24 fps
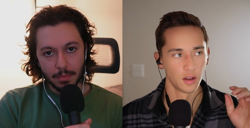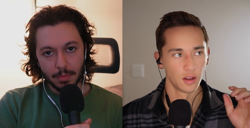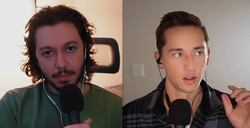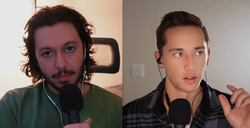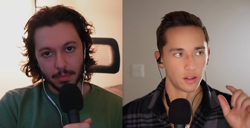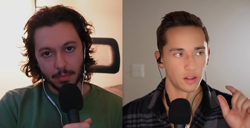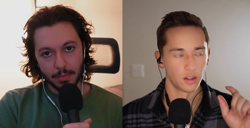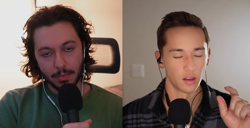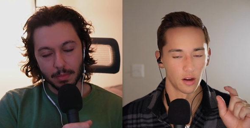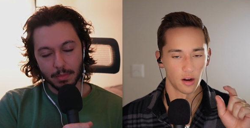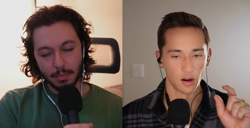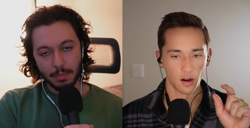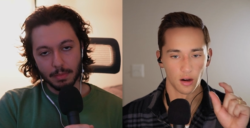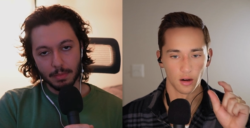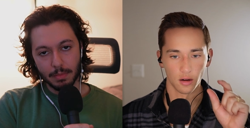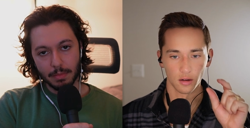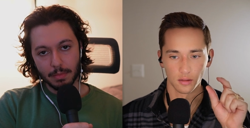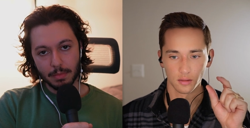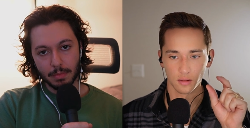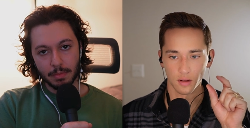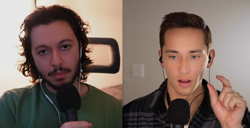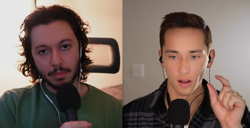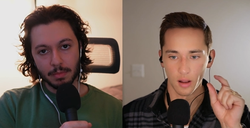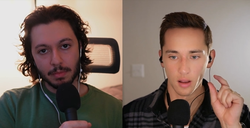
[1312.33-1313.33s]
Speaker 1: their
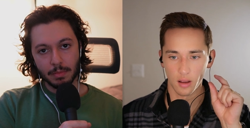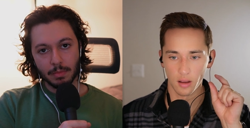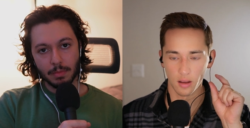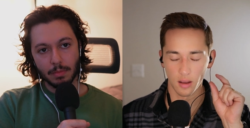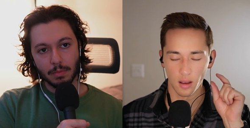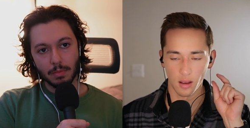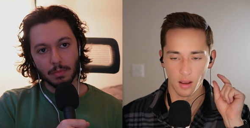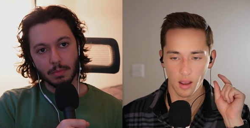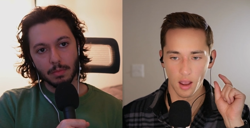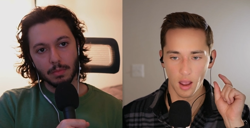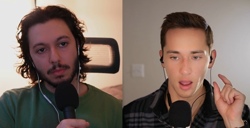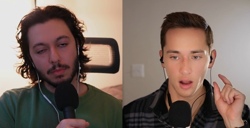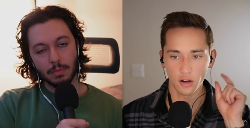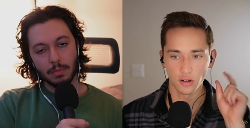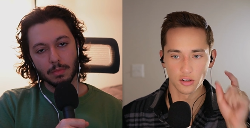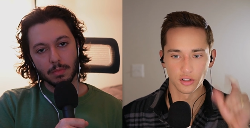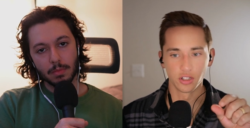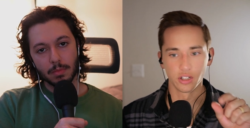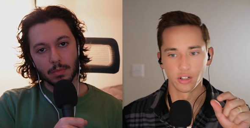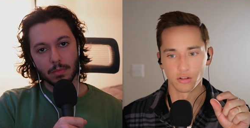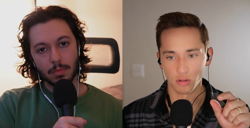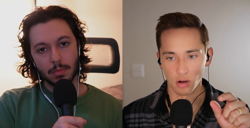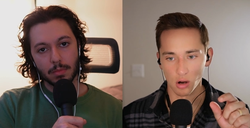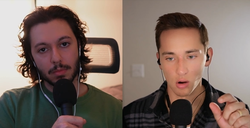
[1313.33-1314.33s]

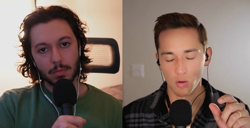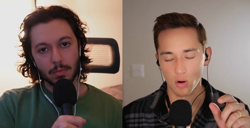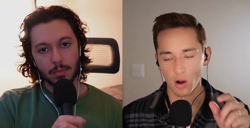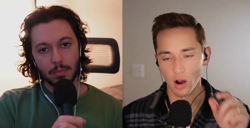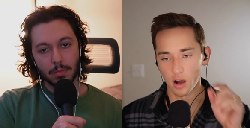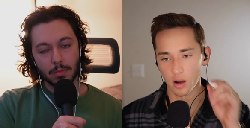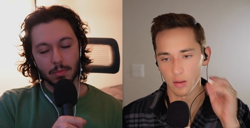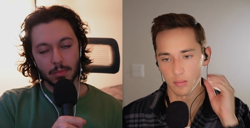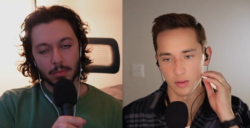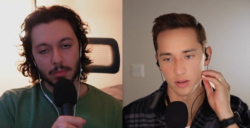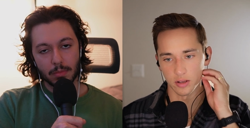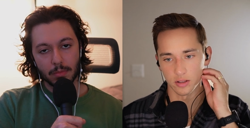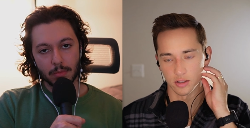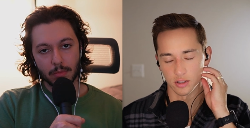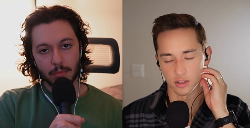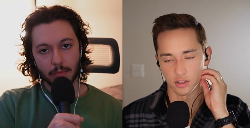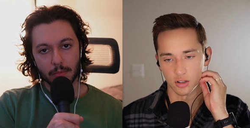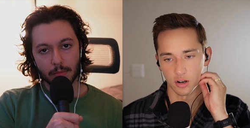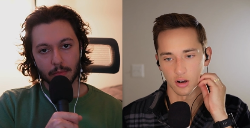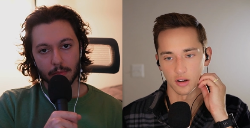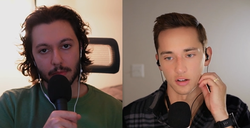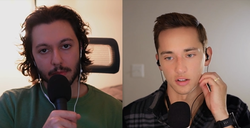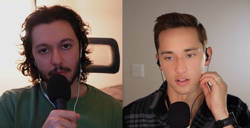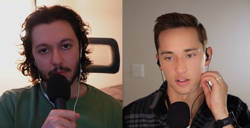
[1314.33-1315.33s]
energy requirement to
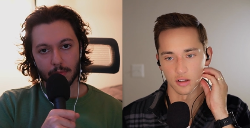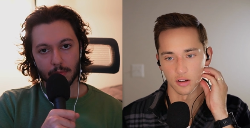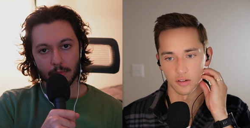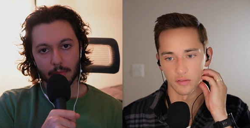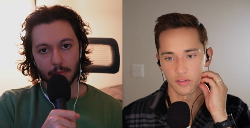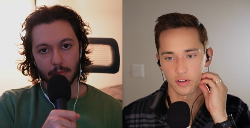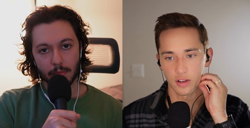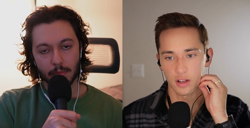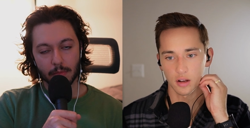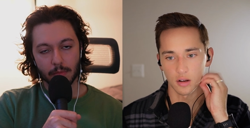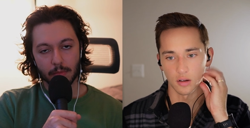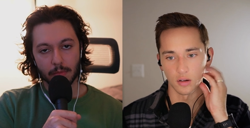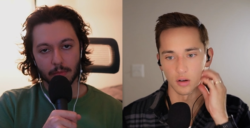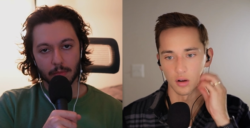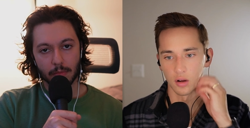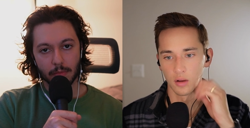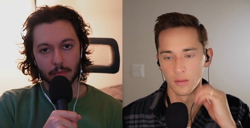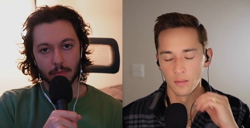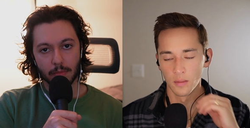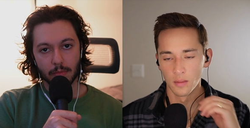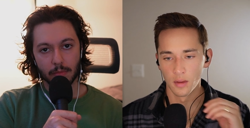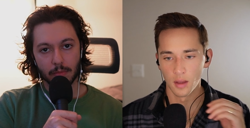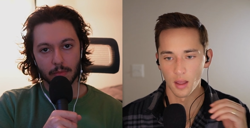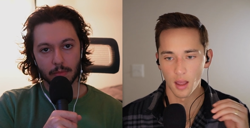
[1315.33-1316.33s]
charge their vehicle
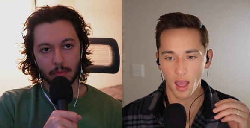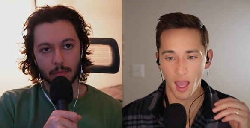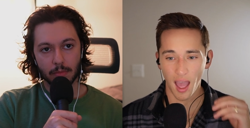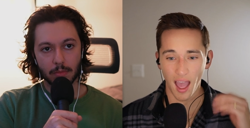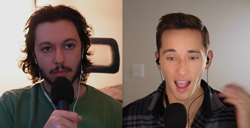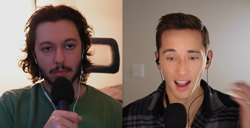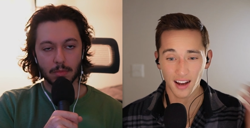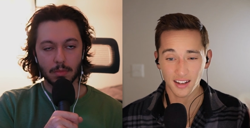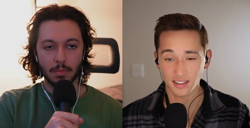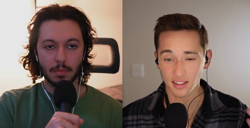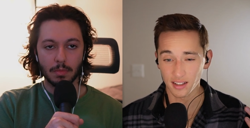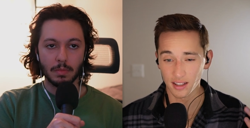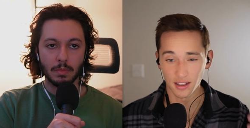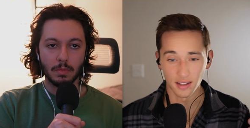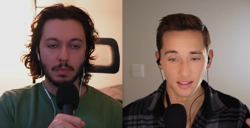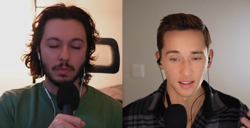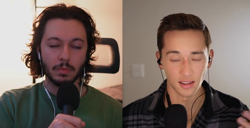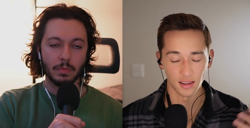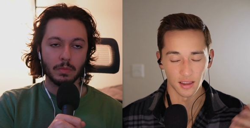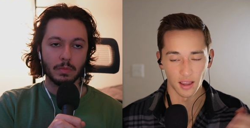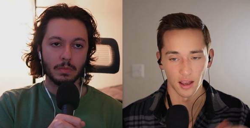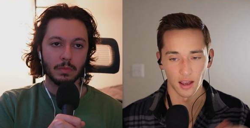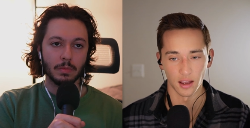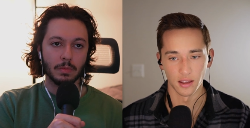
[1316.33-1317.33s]
actually isn't
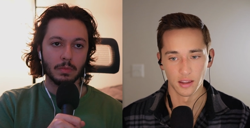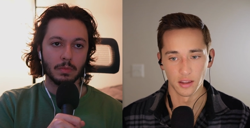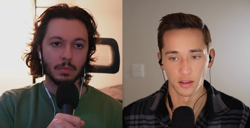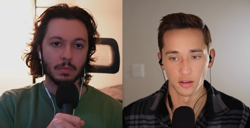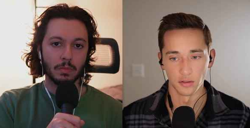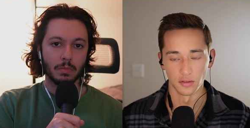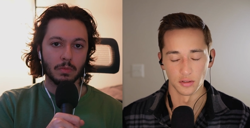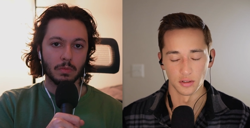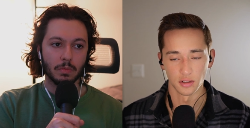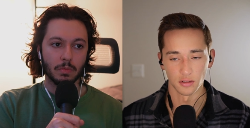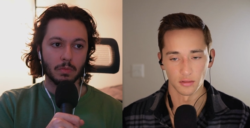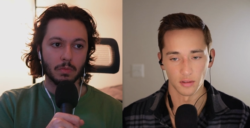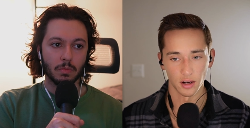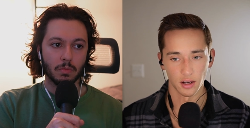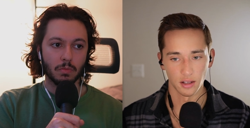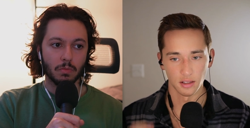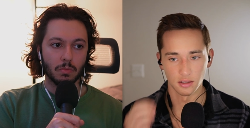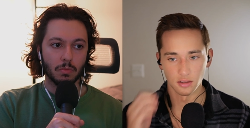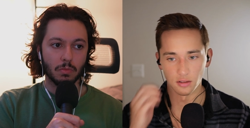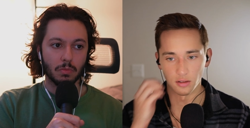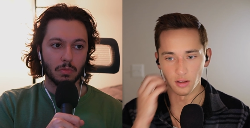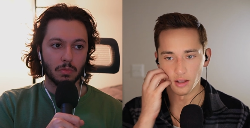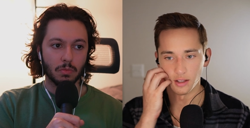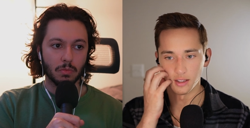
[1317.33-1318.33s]
that huge, right?
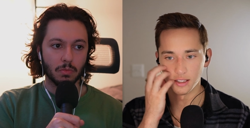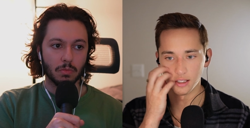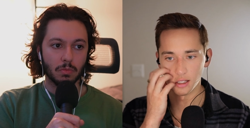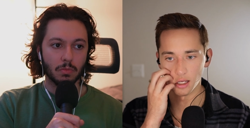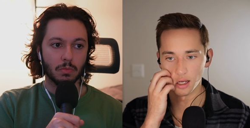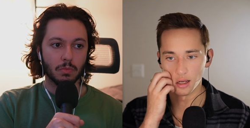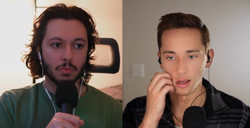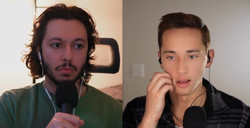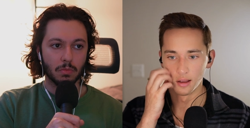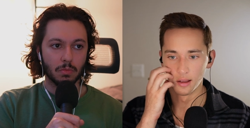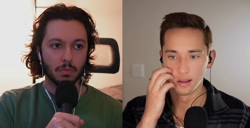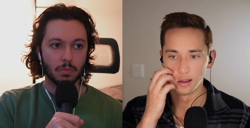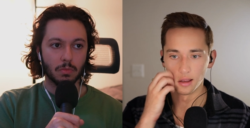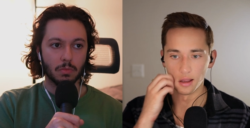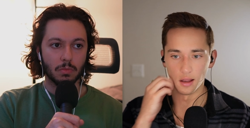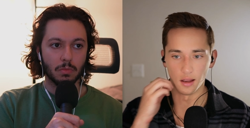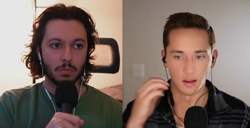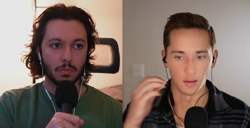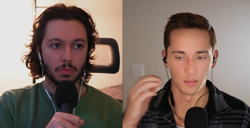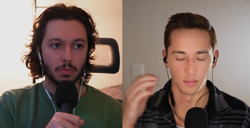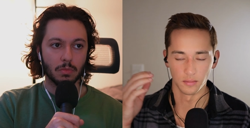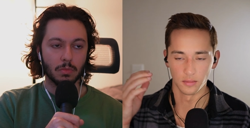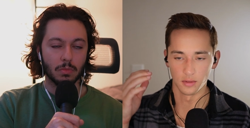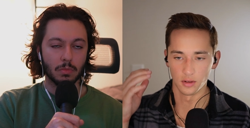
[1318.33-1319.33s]
So let's say
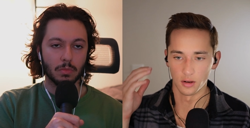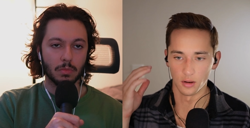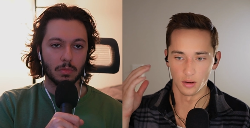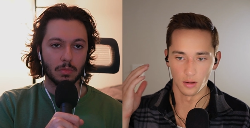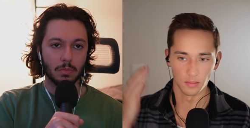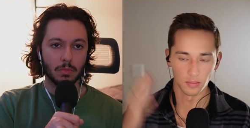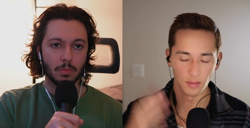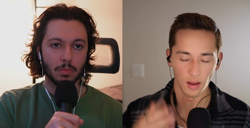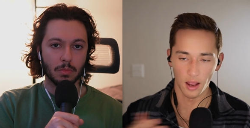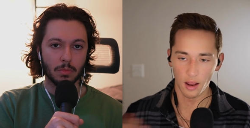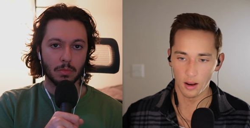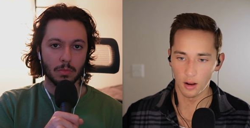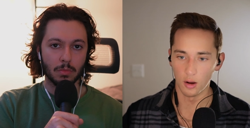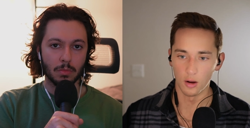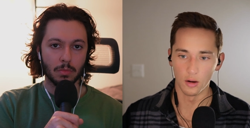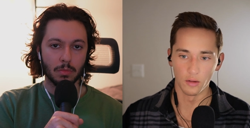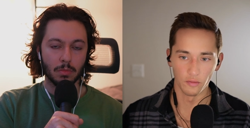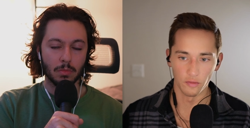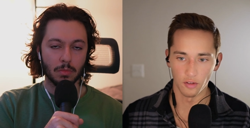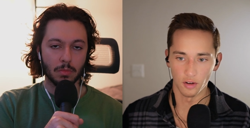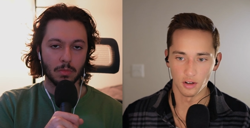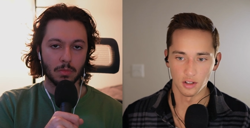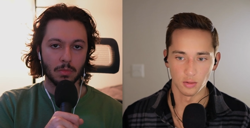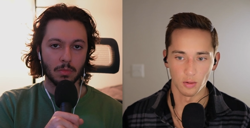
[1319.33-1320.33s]
um, you're at home
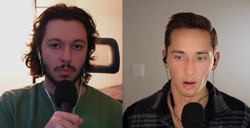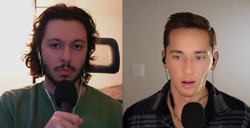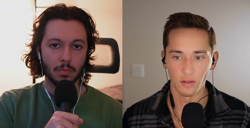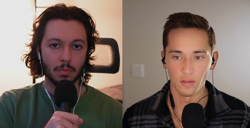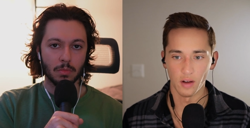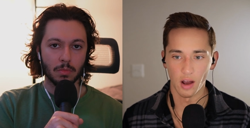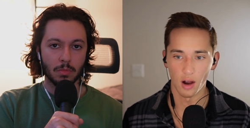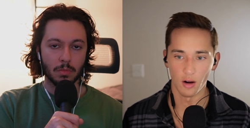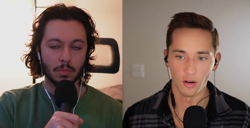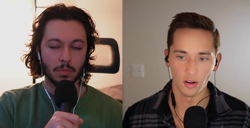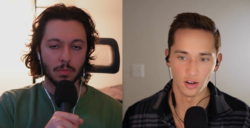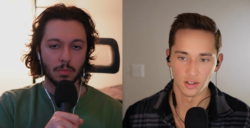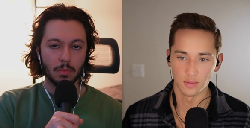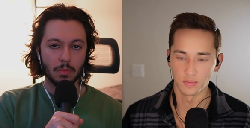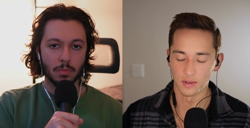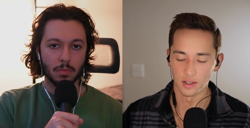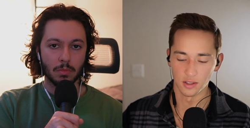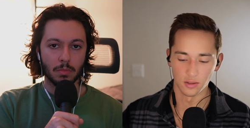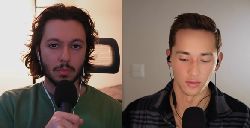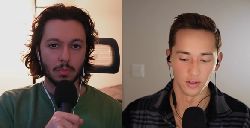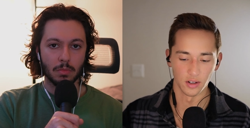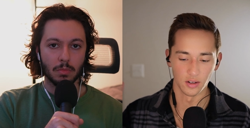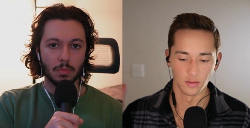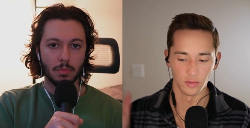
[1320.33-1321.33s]
for 12 hours
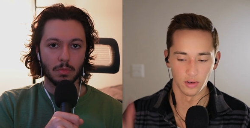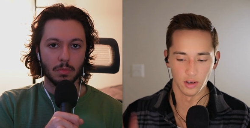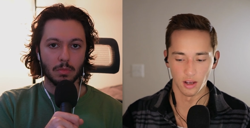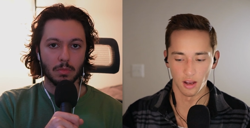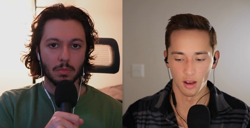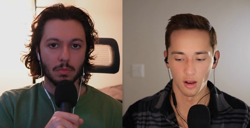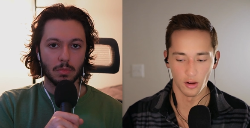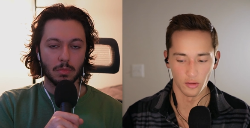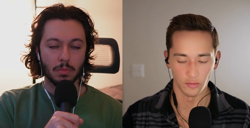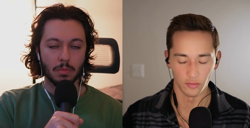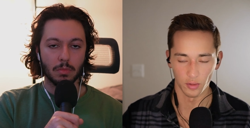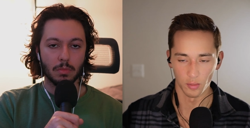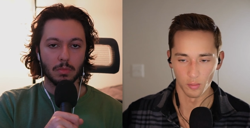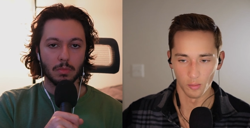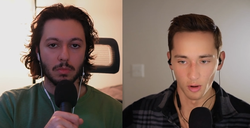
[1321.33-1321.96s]
between when you get home from